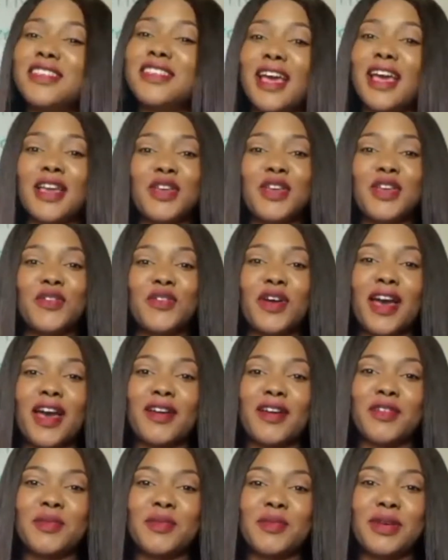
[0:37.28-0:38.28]
thank you for
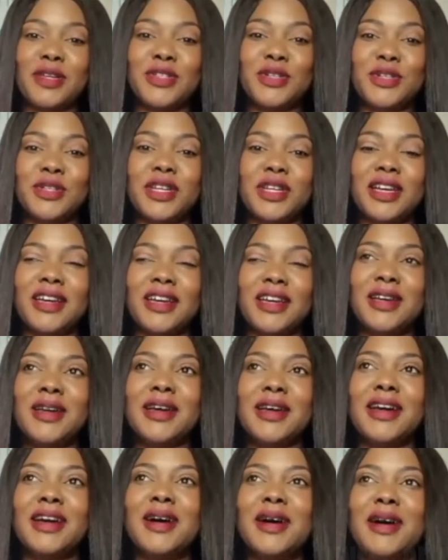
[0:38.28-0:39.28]
having me
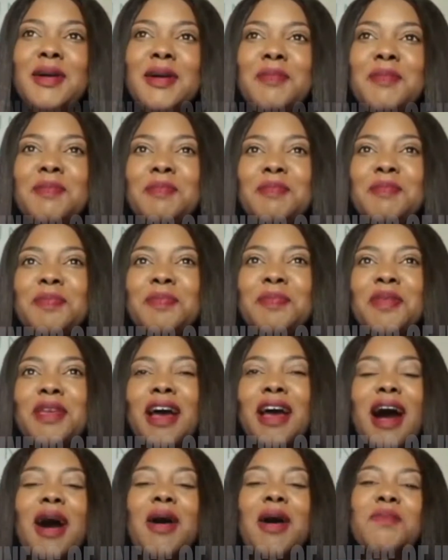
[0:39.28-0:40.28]
today.
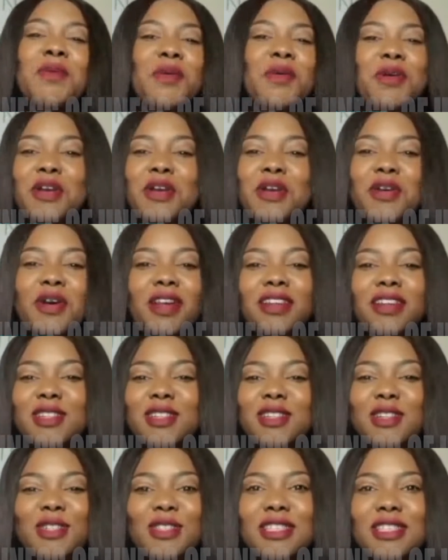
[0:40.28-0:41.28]
How Maureen got
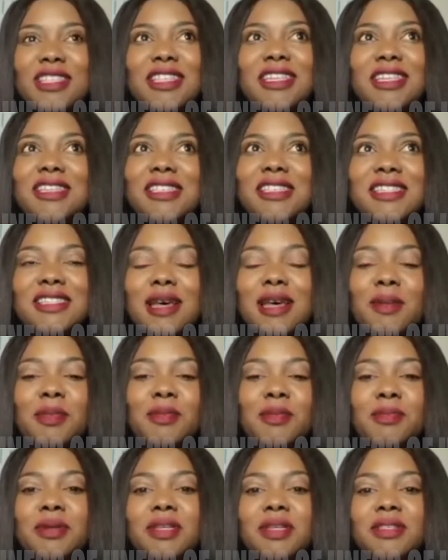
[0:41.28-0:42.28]
into this type
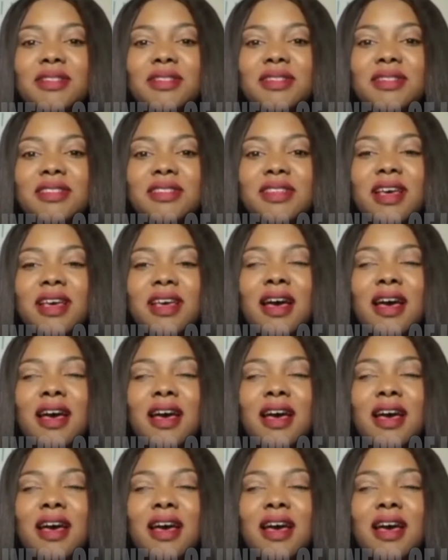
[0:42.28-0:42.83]
of business.